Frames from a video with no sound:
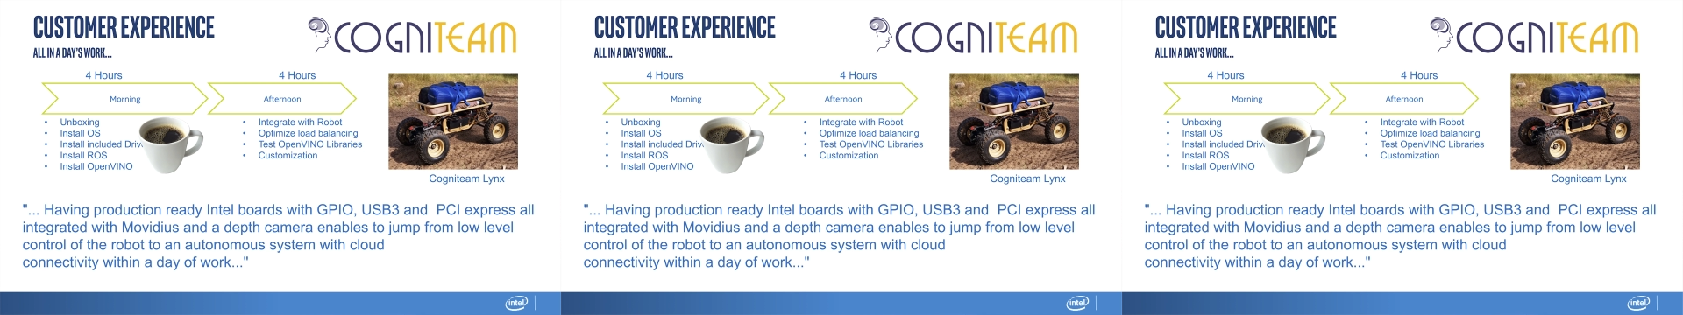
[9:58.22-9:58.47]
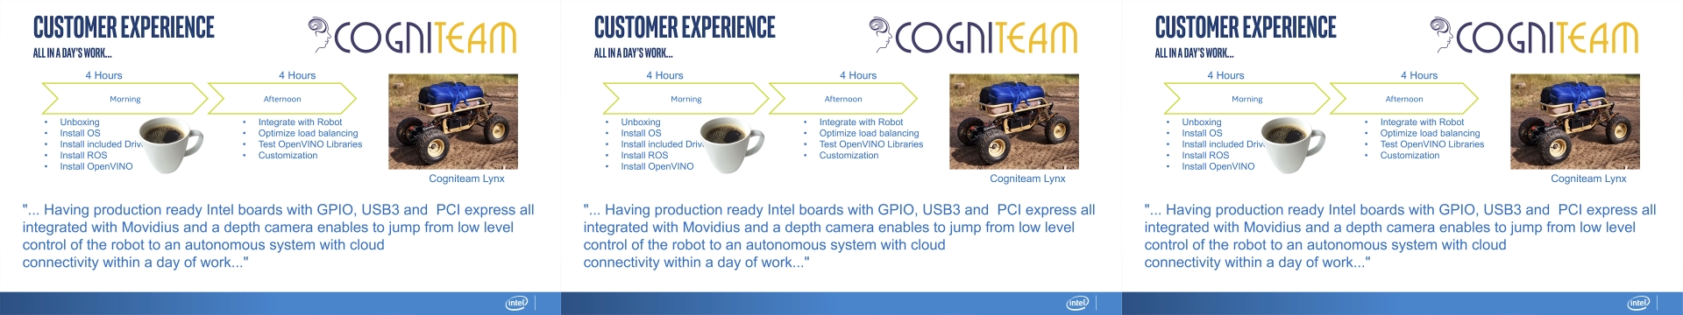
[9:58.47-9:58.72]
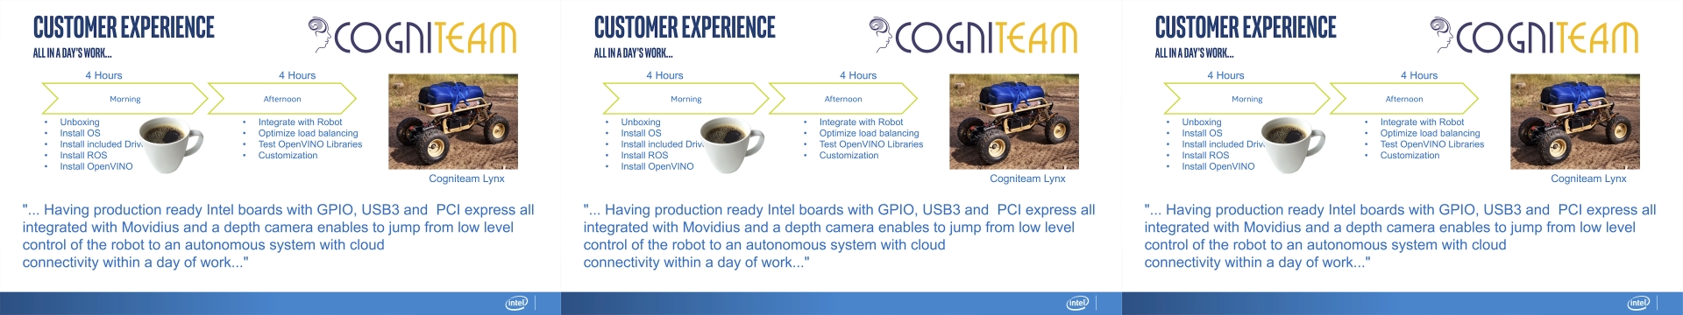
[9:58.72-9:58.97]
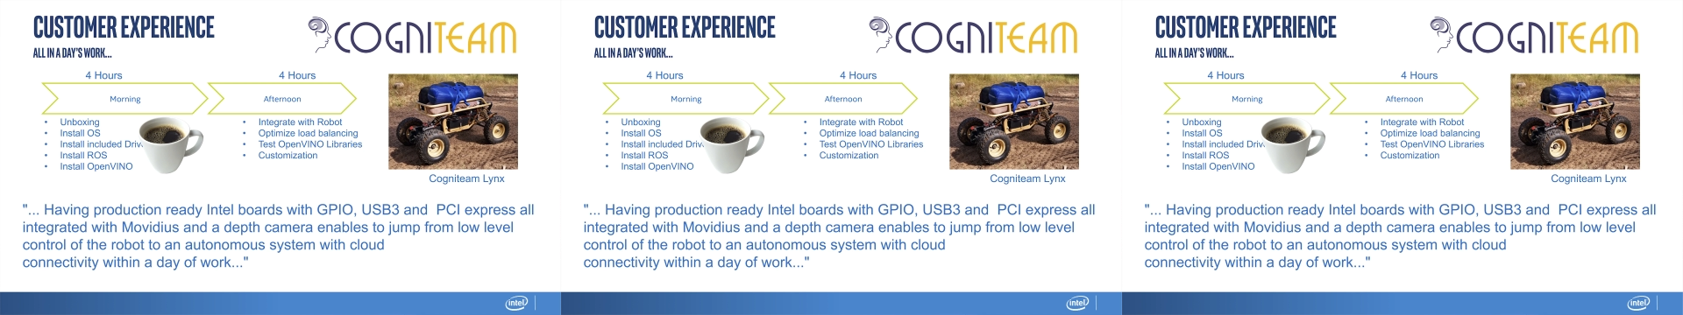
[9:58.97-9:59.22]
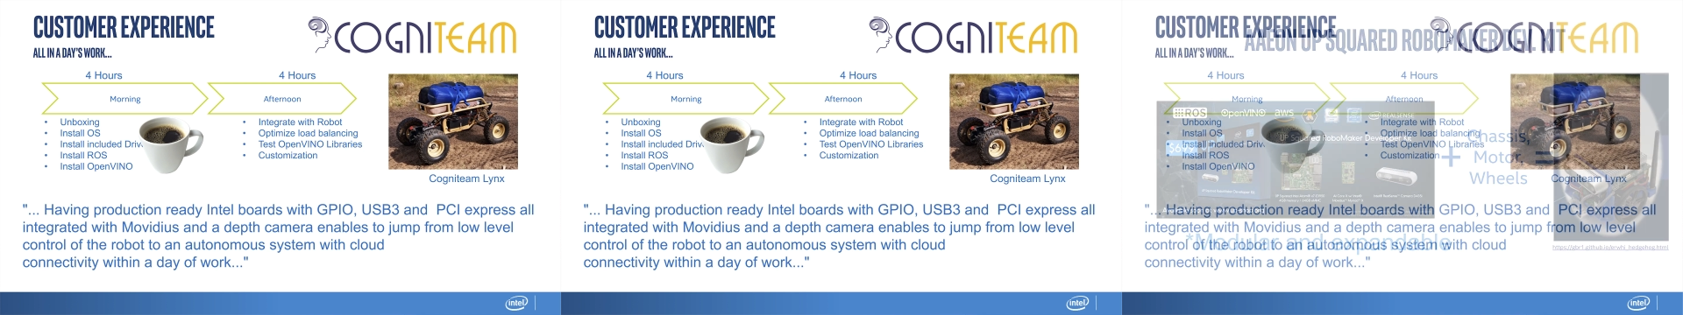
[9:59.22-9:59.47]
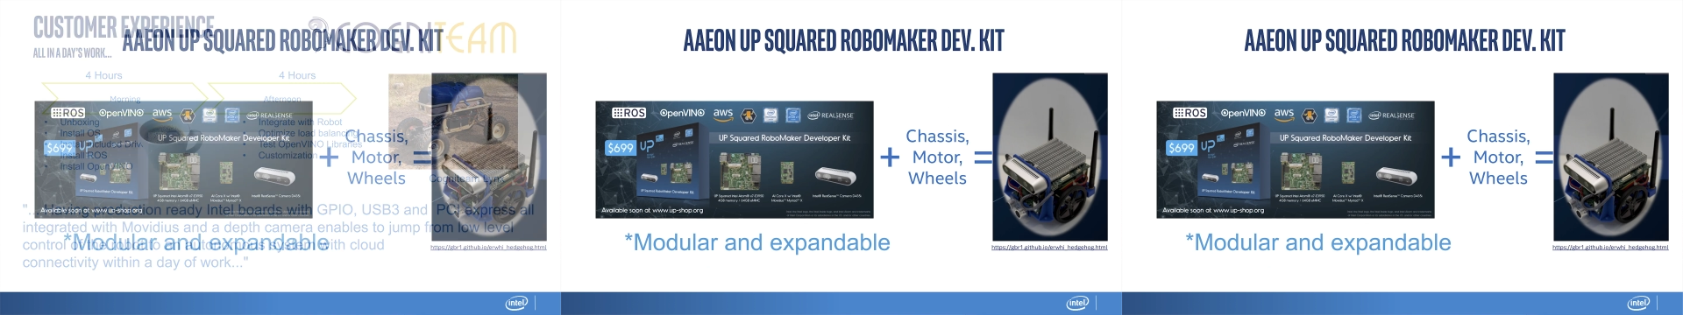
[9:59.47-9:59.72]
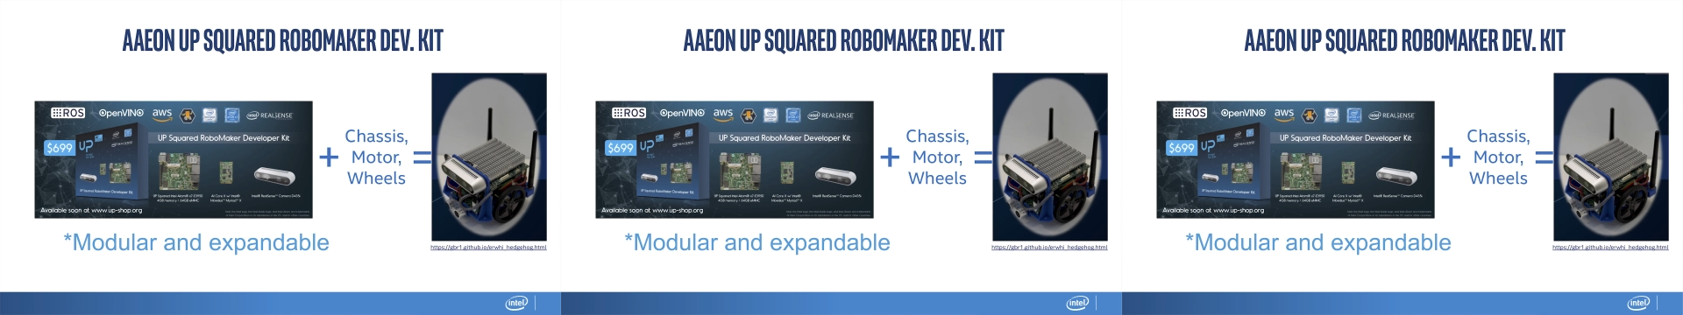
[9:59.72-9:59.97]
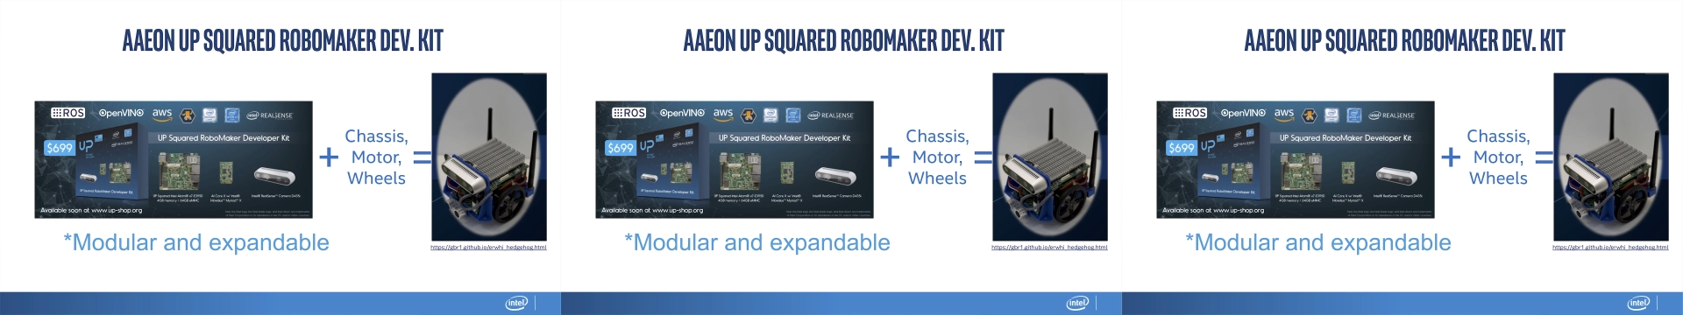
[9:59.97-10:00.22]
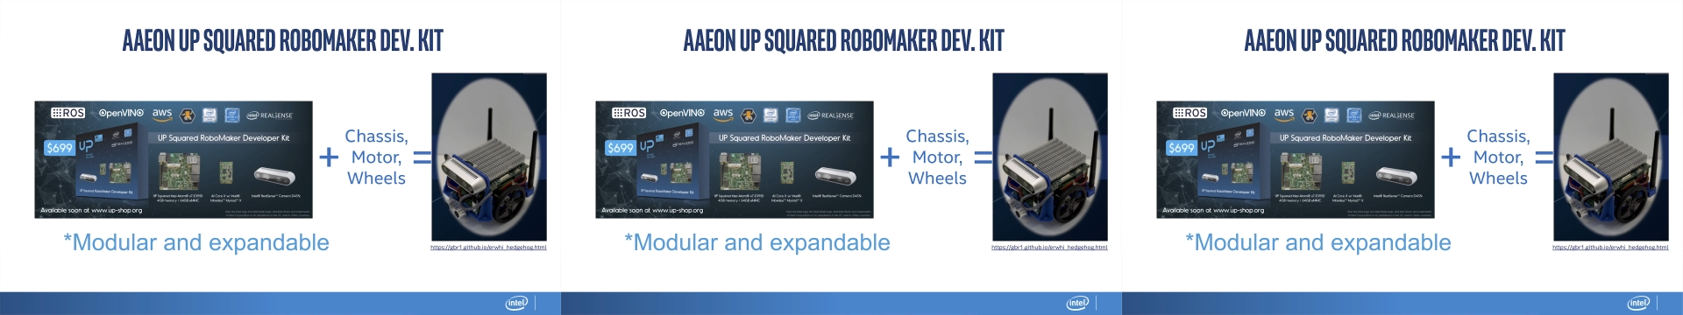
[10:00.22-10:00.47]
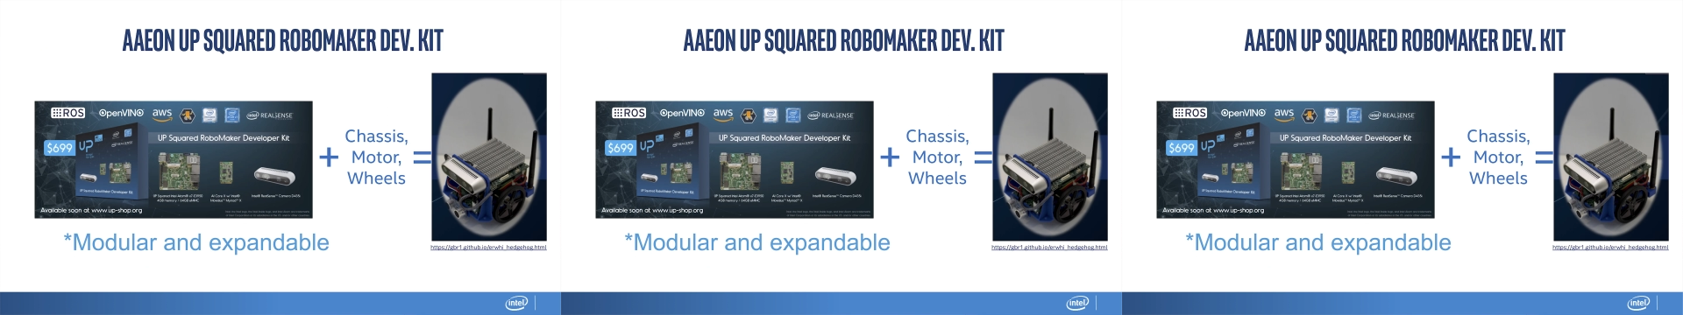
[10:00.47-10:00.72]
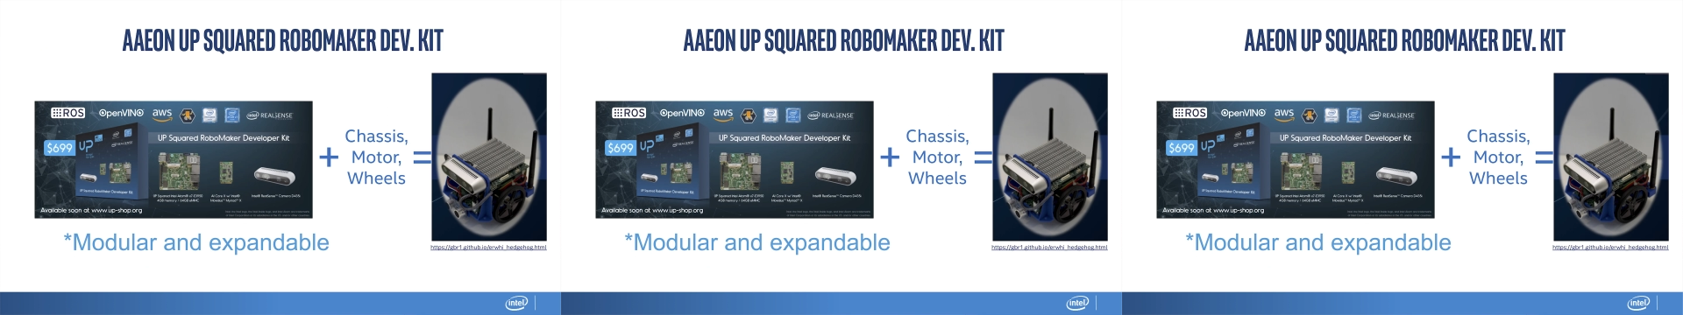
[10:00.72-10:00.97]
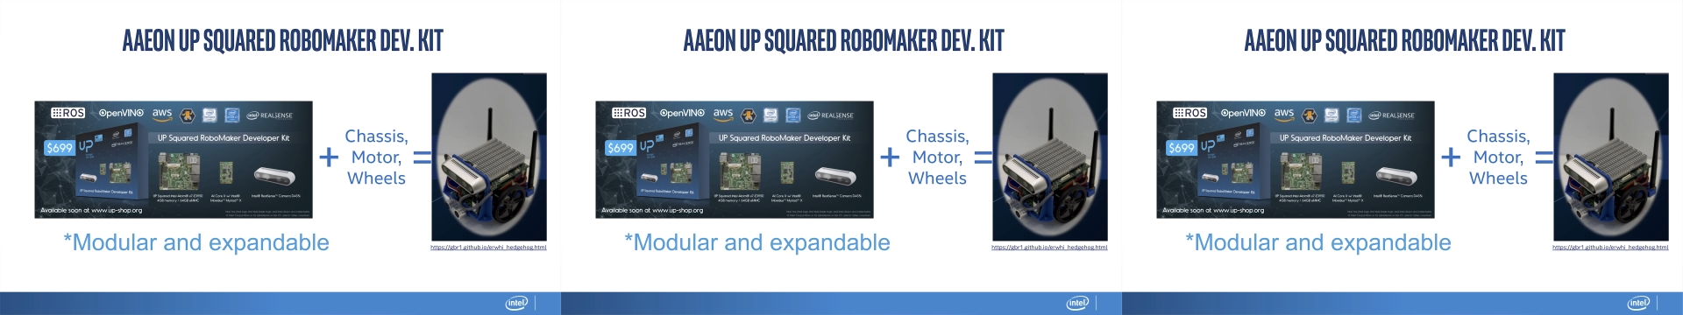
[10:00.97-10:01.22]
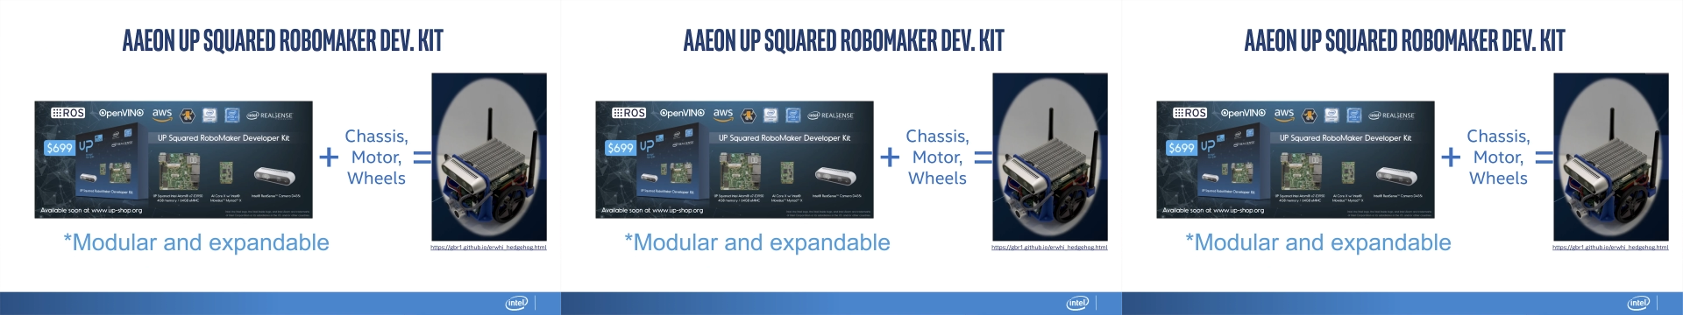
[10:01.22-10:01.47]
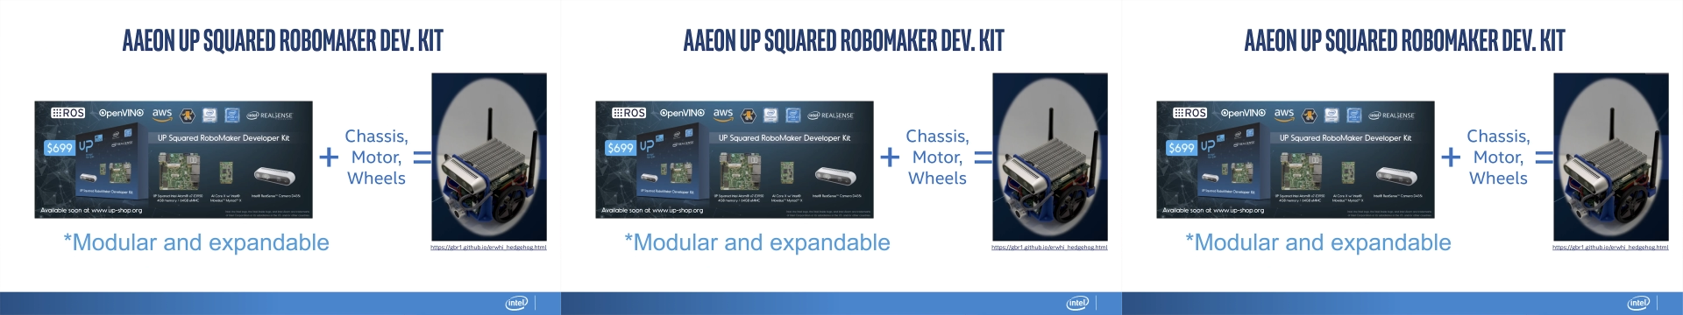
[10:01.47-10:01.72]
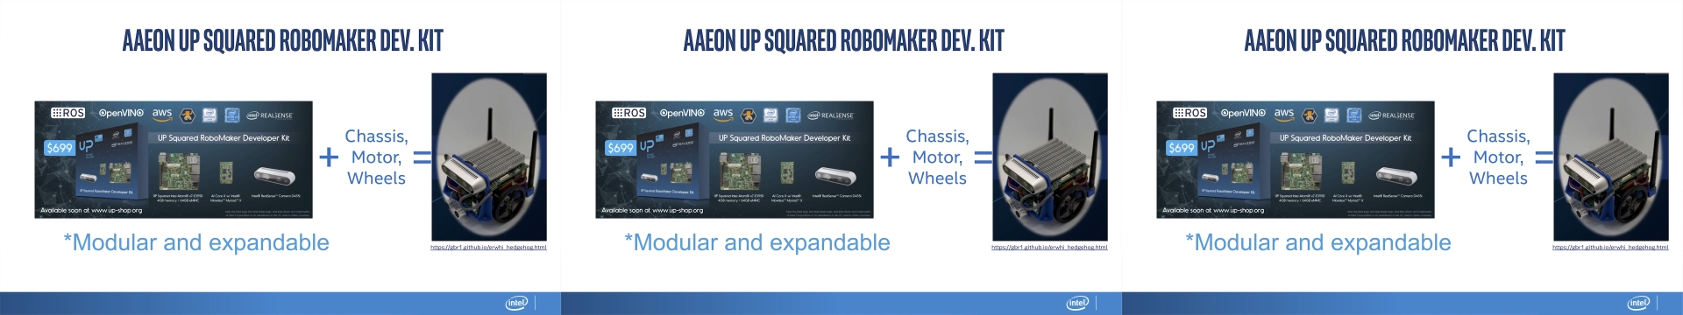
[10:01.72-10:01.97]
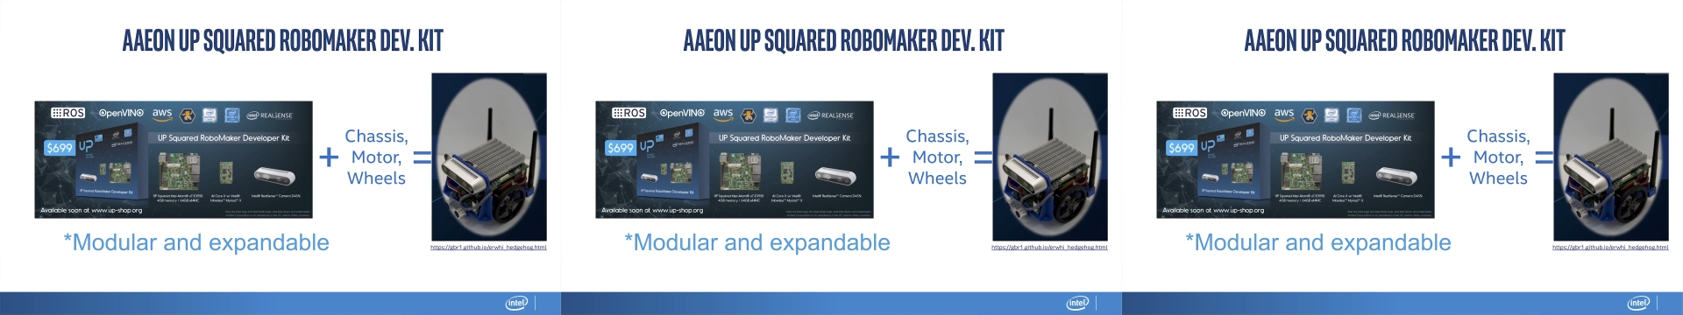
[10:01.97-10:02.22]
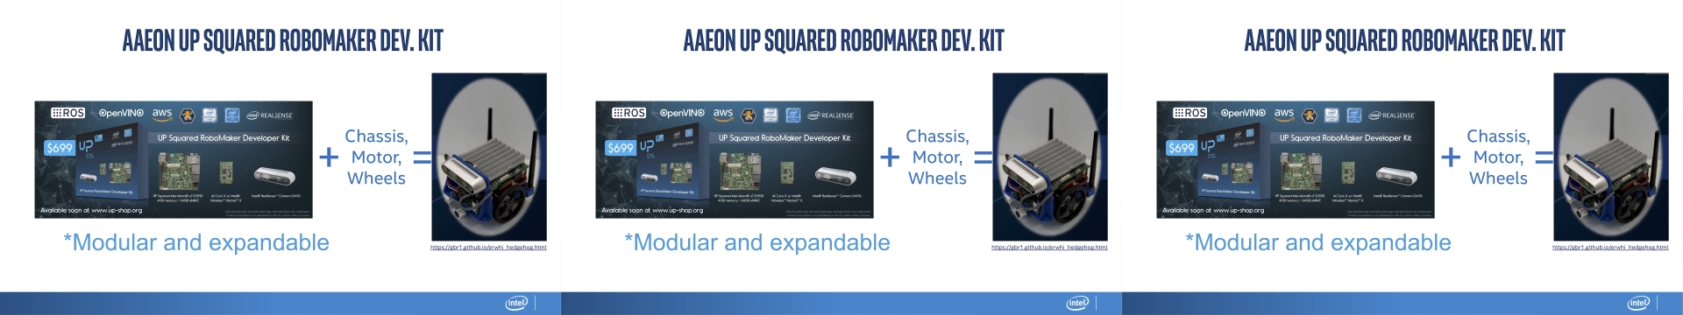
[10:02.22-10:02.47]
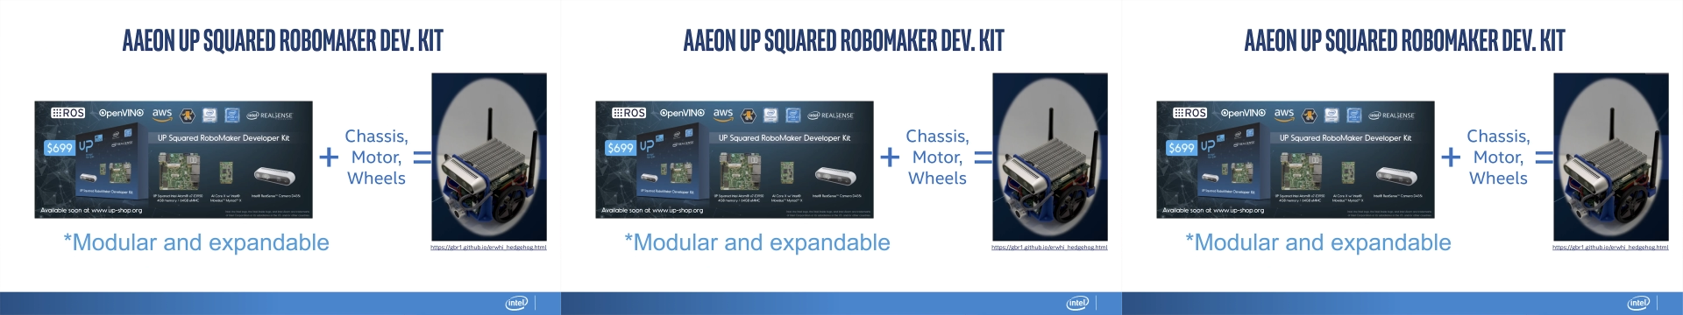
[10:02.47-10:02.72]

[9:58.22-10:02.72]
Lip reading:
[unreadable: no face in view]